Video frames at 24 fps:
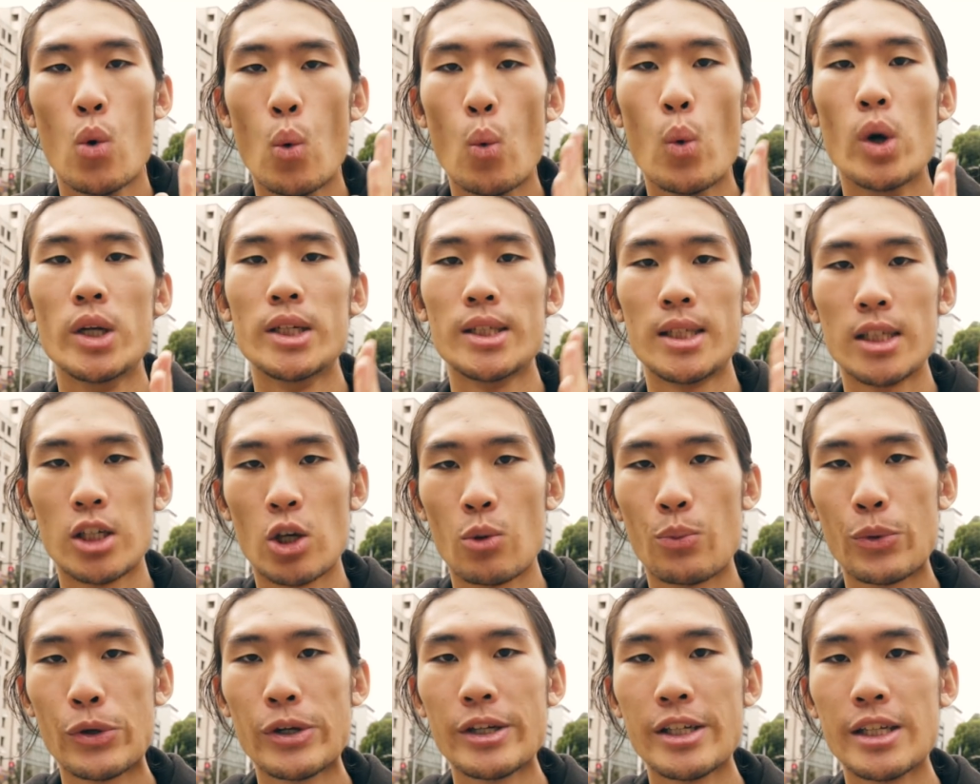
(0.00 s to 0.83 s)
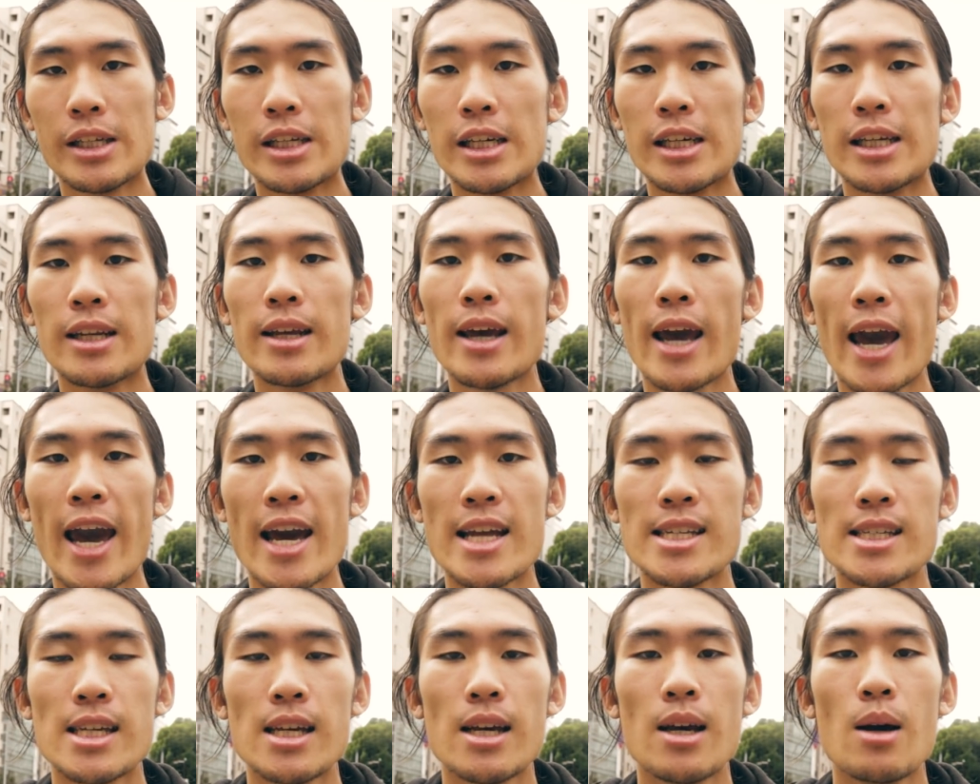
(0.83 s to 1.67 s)
what does the community need,
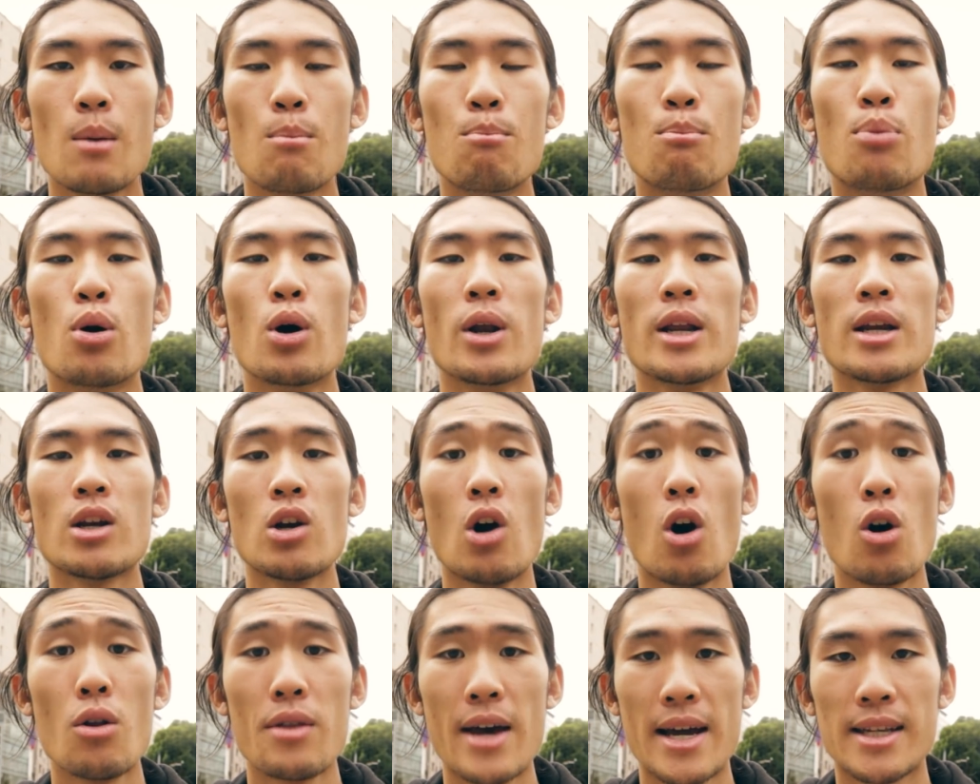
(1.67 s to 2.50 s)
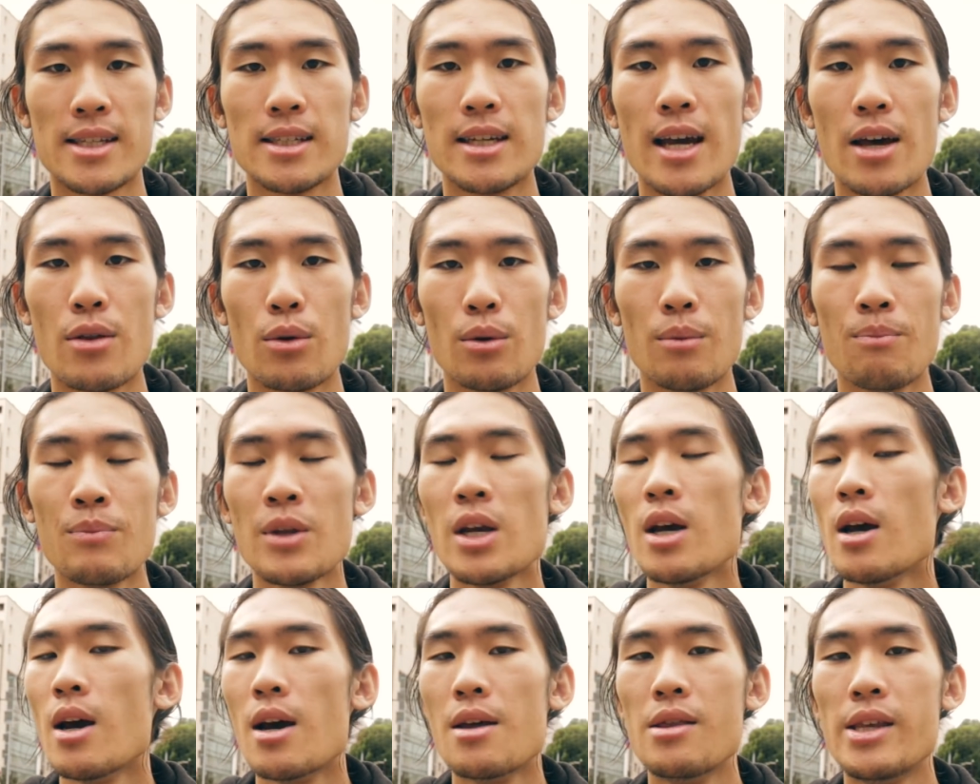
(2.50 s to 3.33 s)
and putting all that together.
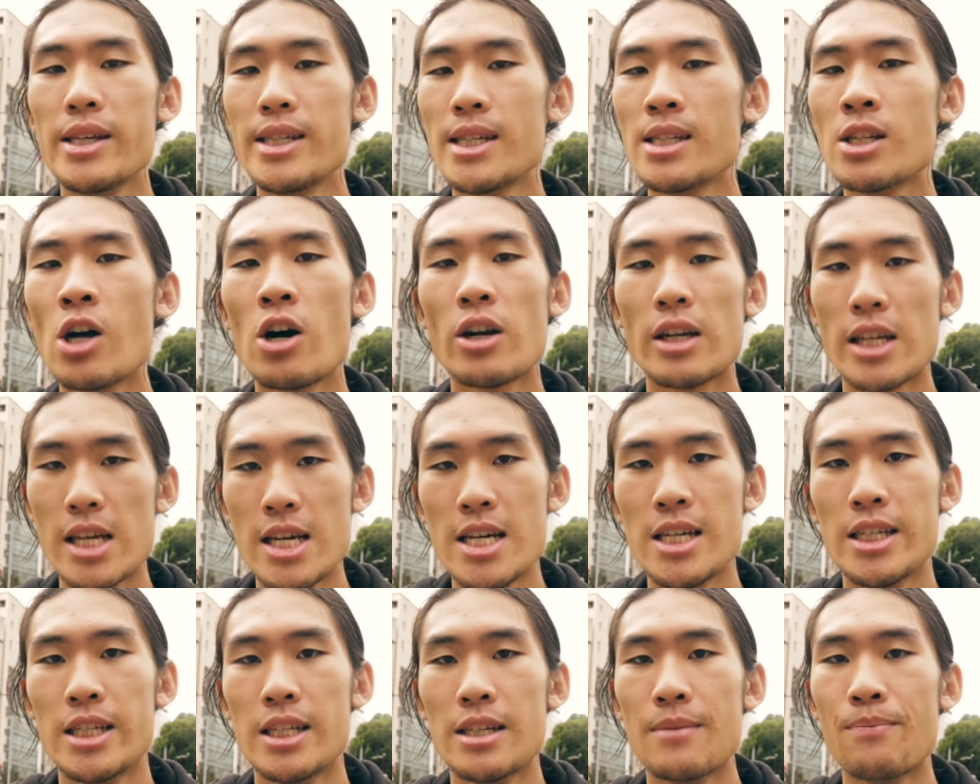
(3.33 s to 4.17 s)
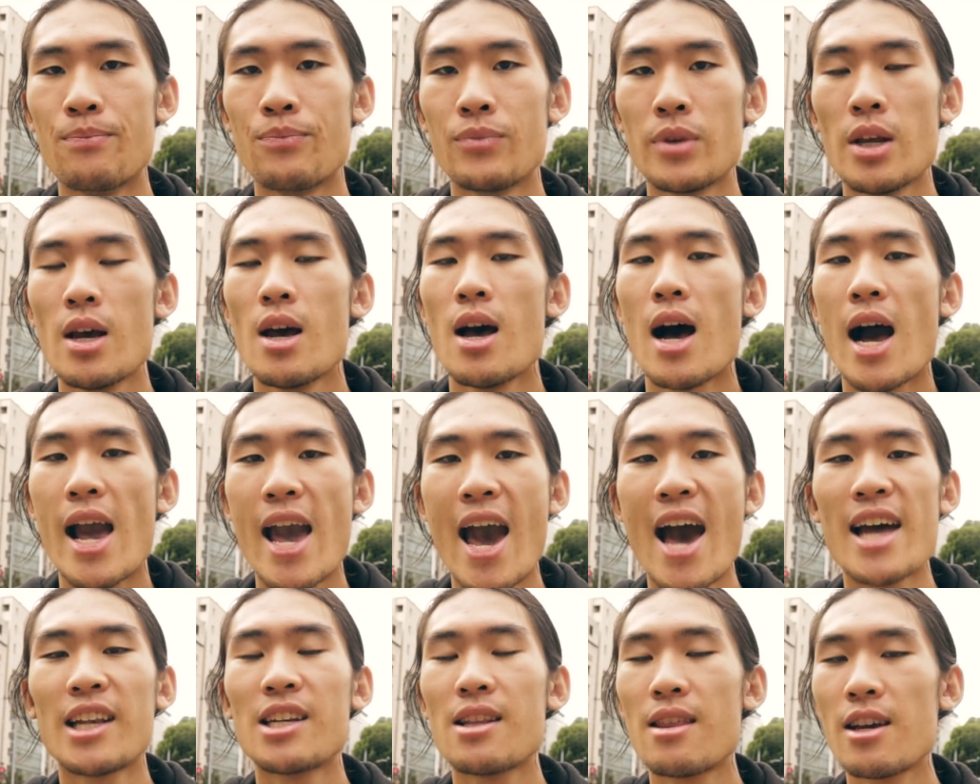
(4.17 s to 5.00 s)
This is not easy. I
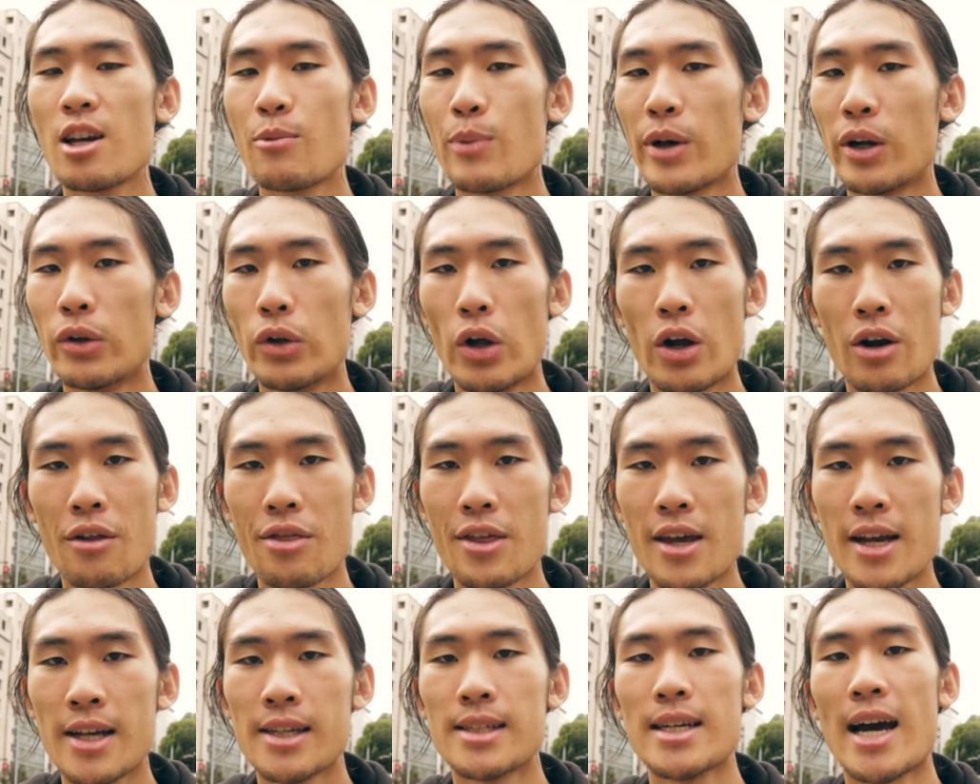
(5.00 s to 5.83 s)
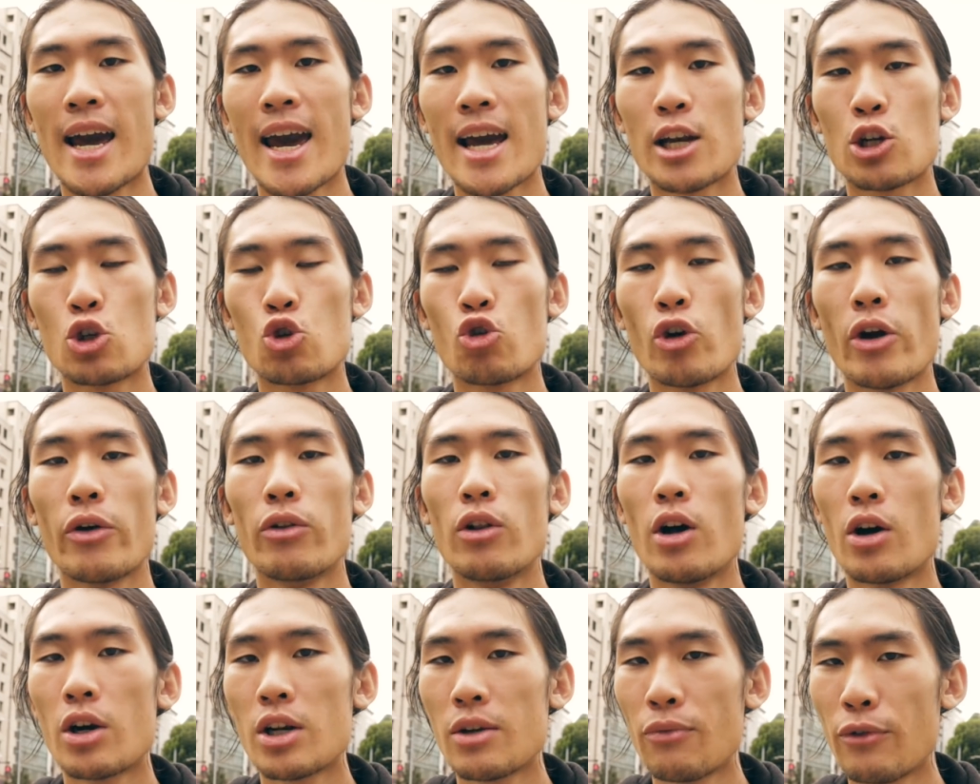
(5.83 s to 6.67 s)
had to think about a lot of things, I had to try a
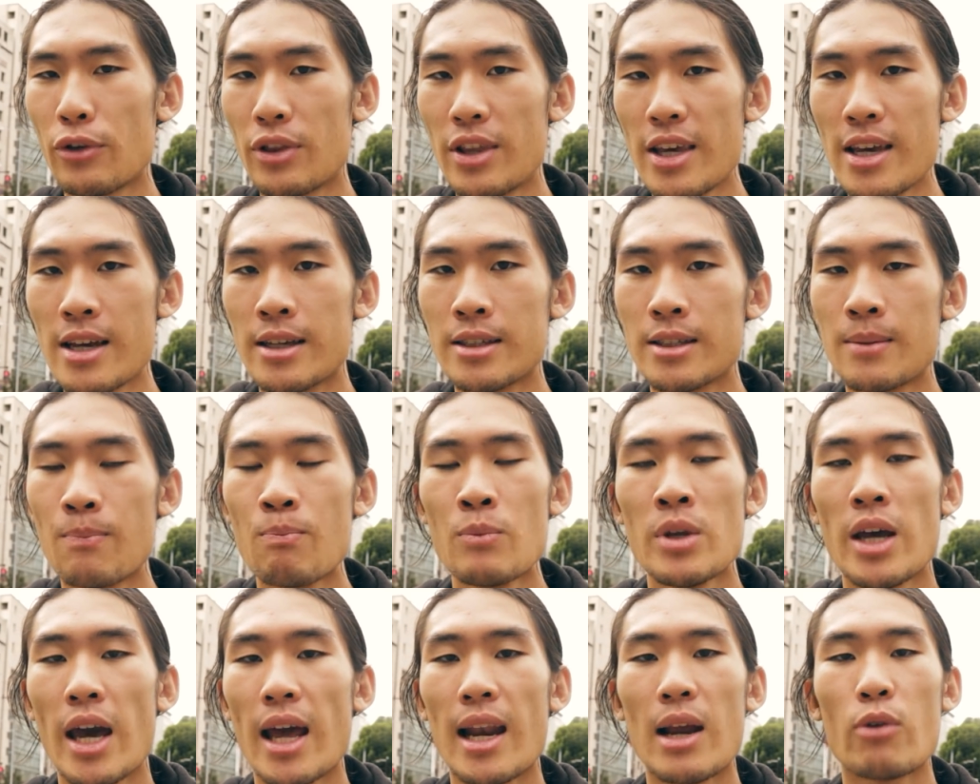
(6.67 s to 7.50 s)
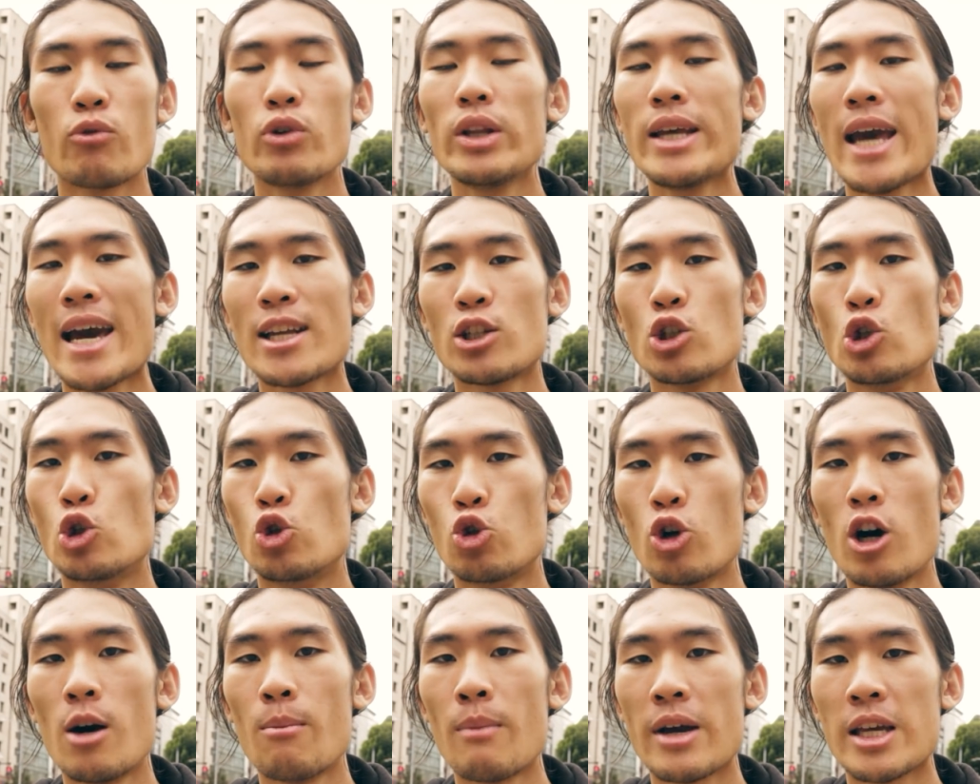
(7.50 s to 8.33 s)
lot of different things, and I really had to
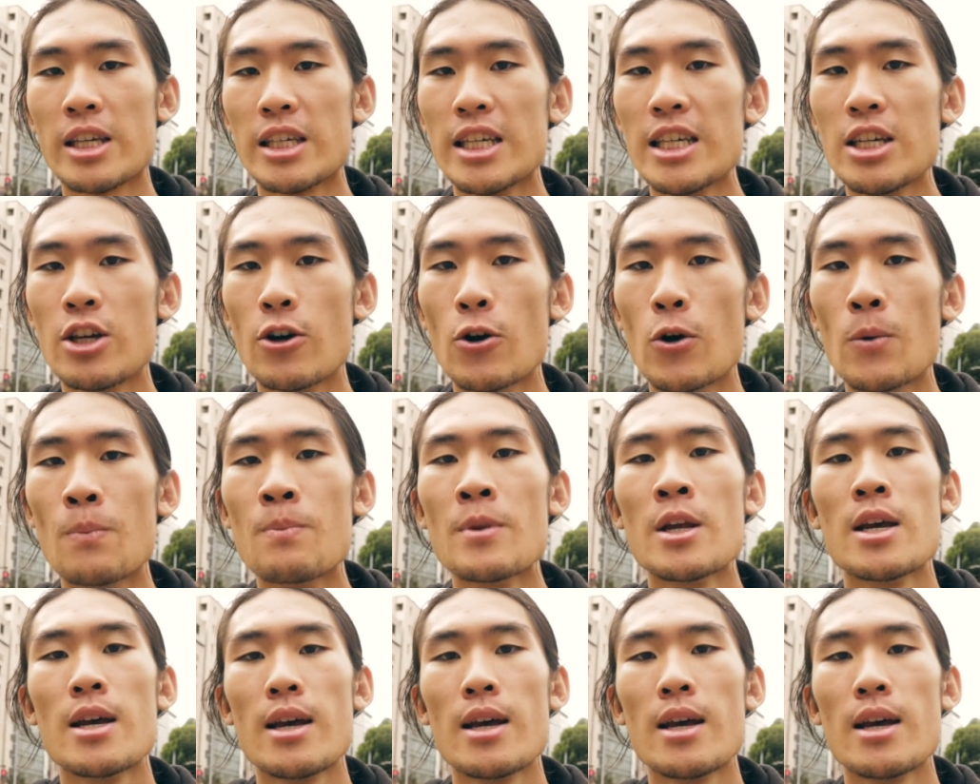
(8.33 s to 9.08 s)
drop my ego